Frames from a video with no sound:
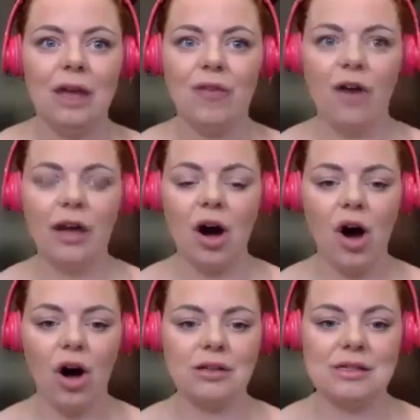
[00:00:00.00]
I
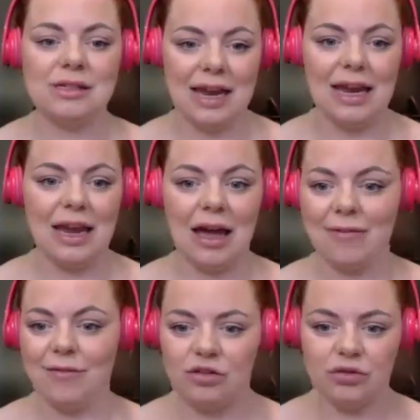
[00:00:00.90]
can't see a
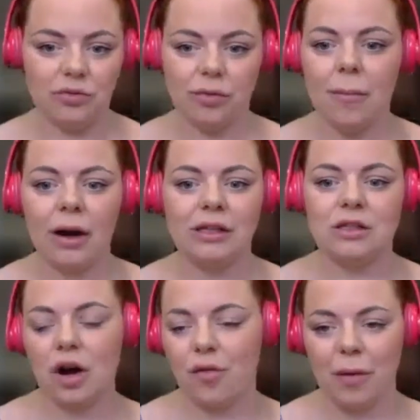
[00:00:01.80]
visual reminder
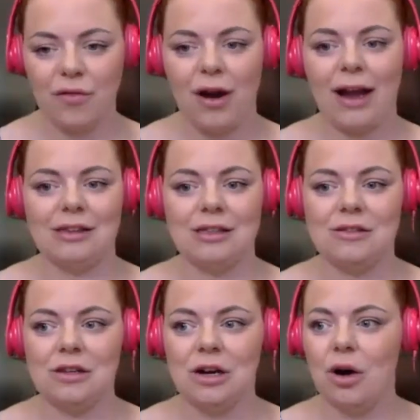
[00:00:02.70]
of my
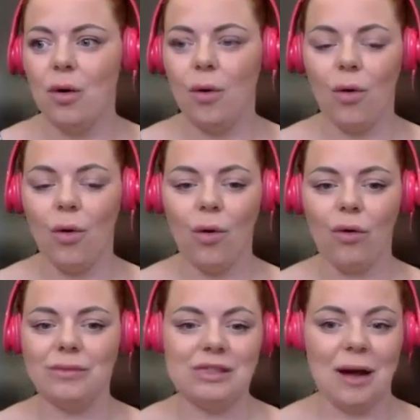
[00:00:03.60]
friends
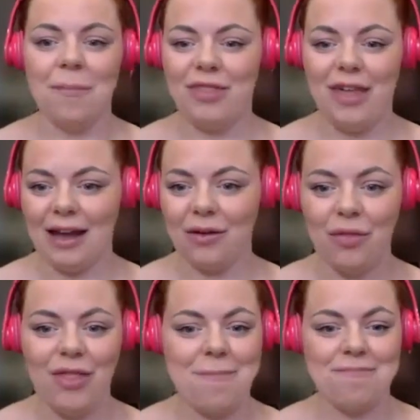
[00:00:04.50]
or something, or
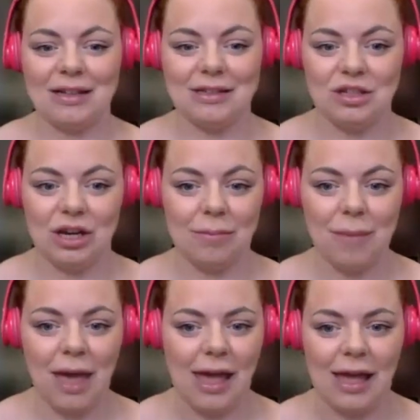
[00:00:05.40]
them messaging
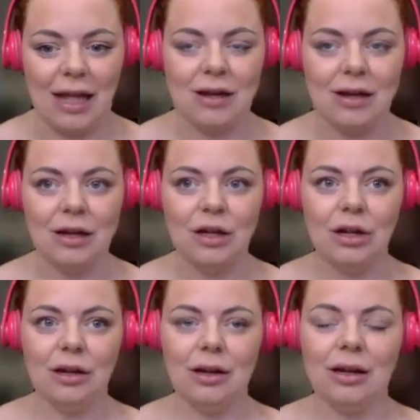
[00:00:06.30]
me,
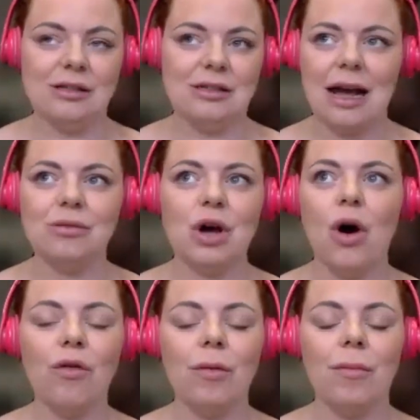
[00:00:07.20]
it sounds
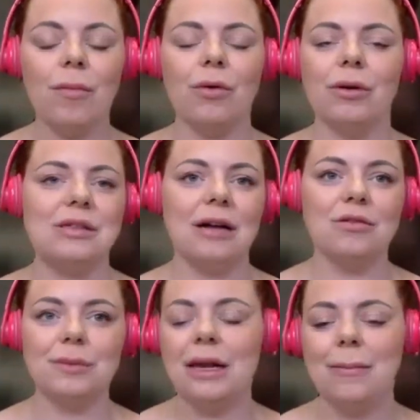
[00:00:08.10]
horrible. It sounds
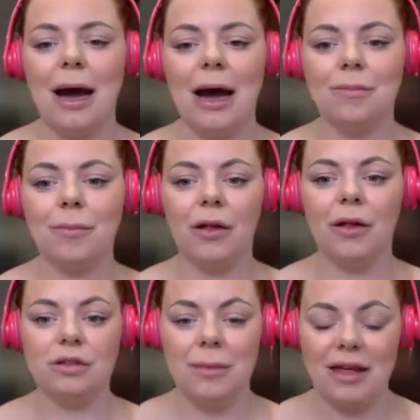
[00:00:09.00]
really bad, but
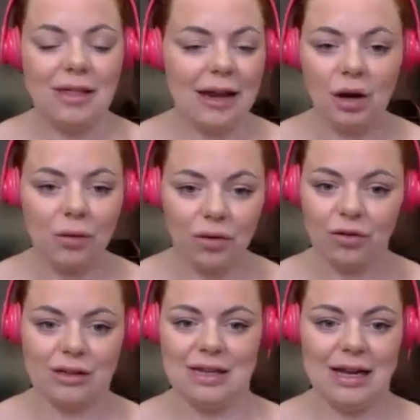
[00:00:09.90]
to me, they no
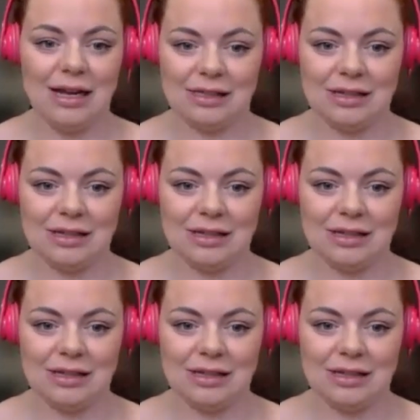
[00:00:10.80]
longer exist